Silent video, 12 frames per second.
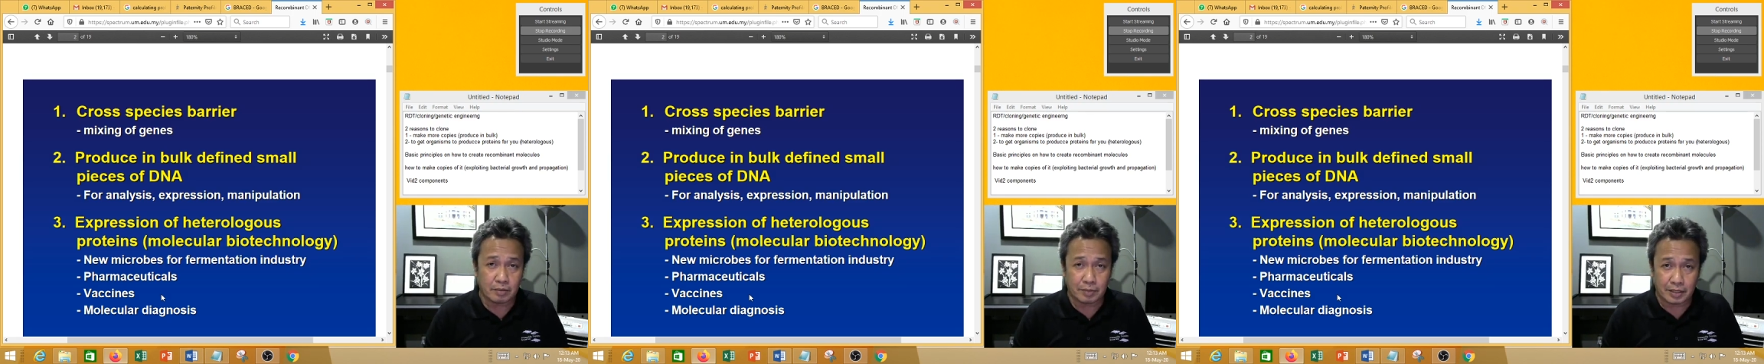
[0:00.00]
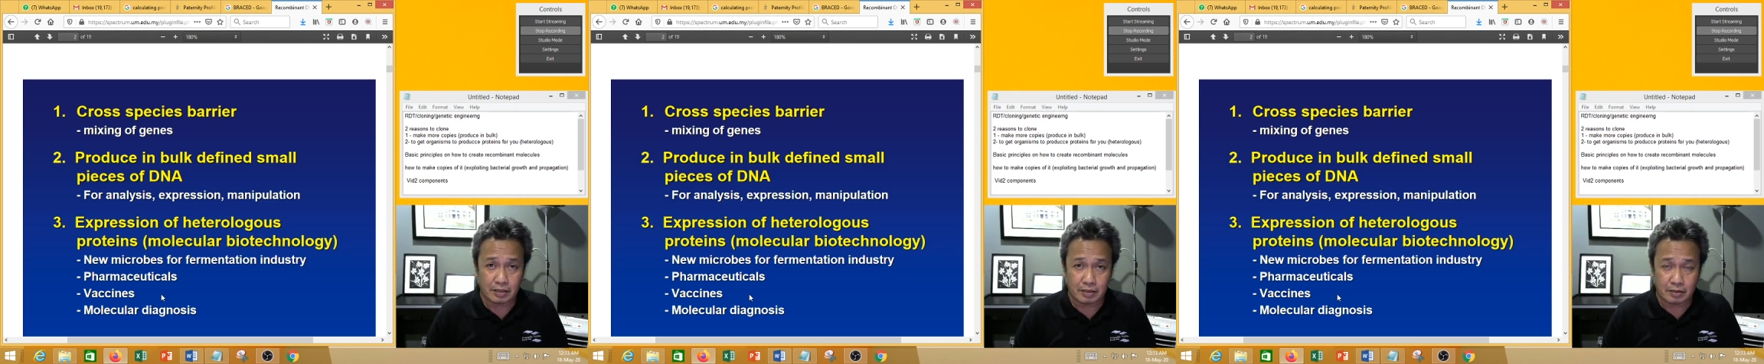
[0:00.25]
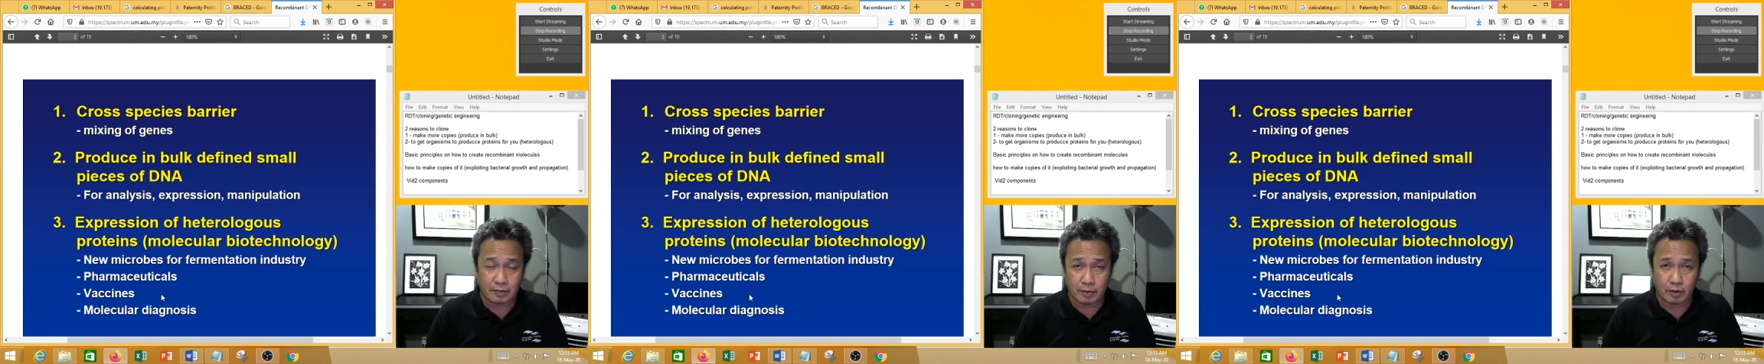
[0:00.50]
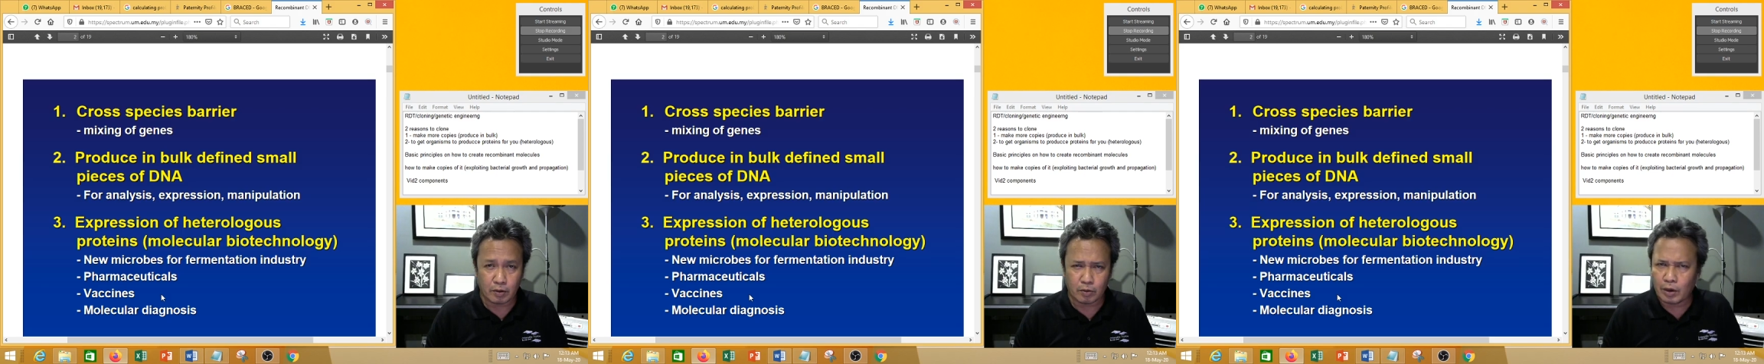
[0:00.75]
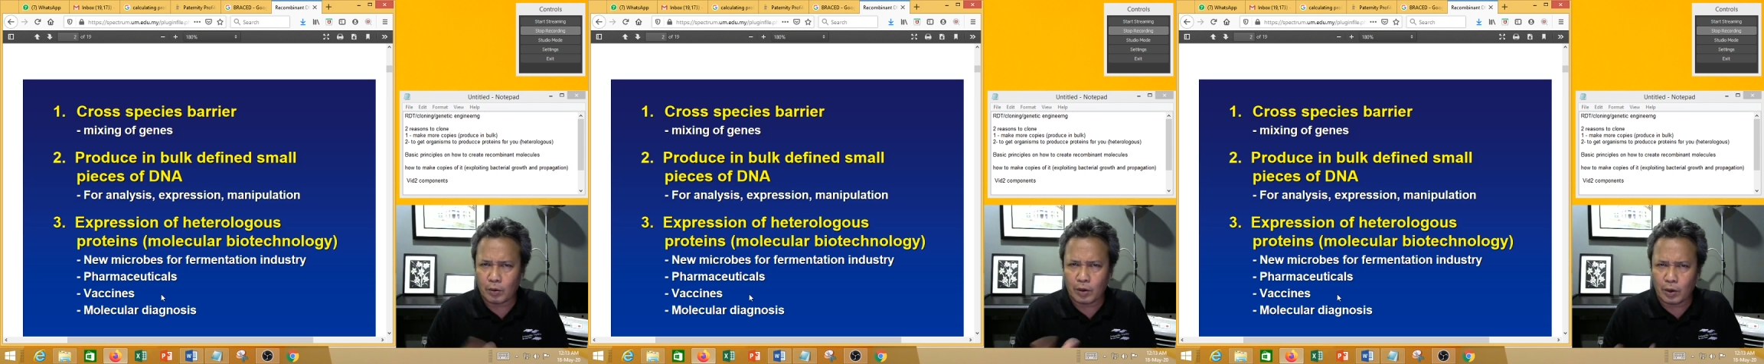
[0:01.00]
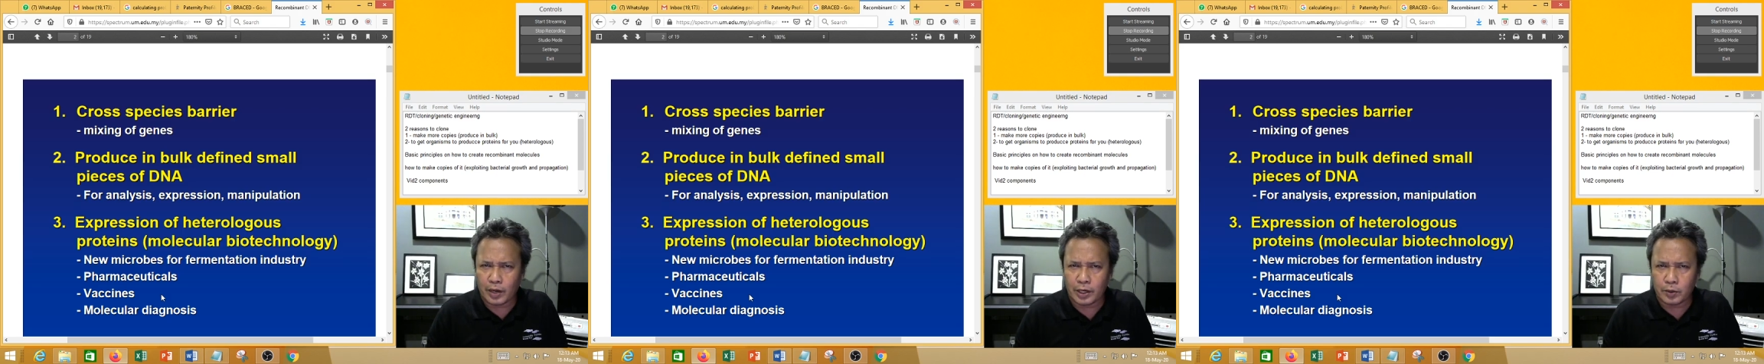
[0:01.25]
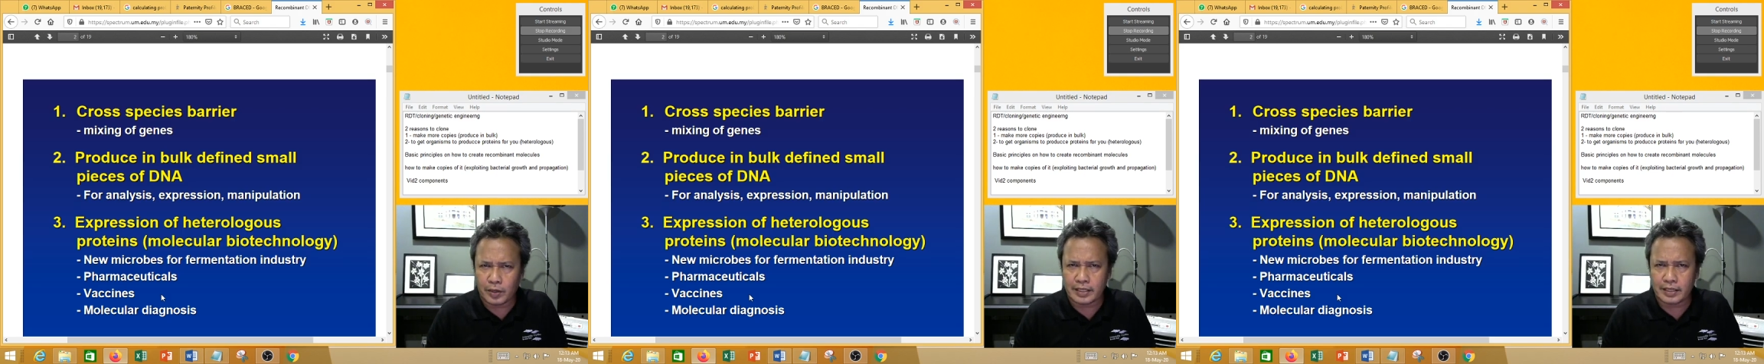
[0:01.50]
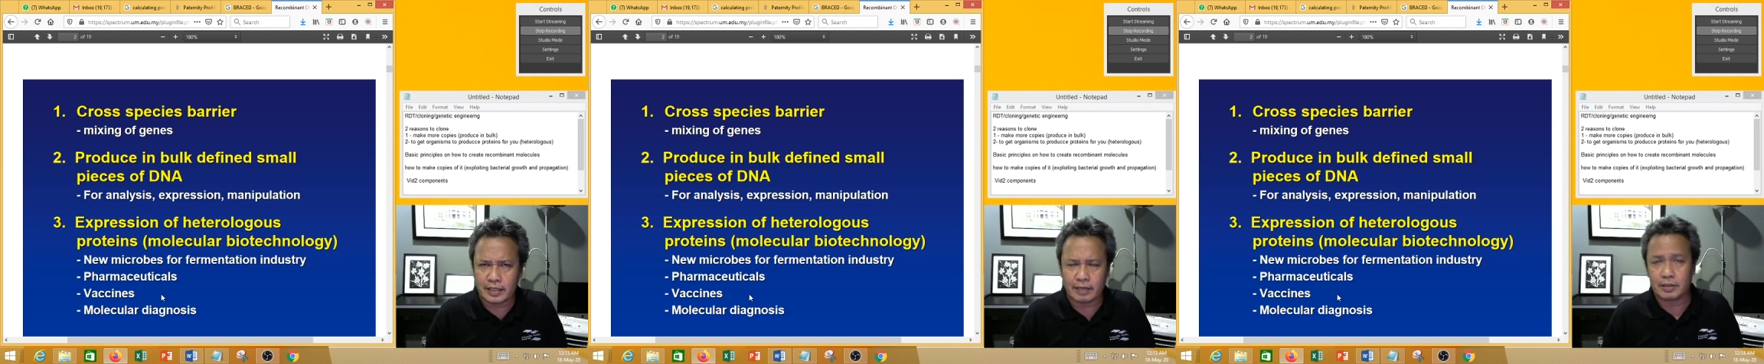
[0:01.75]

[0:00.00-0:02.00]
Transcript: because why do I say that?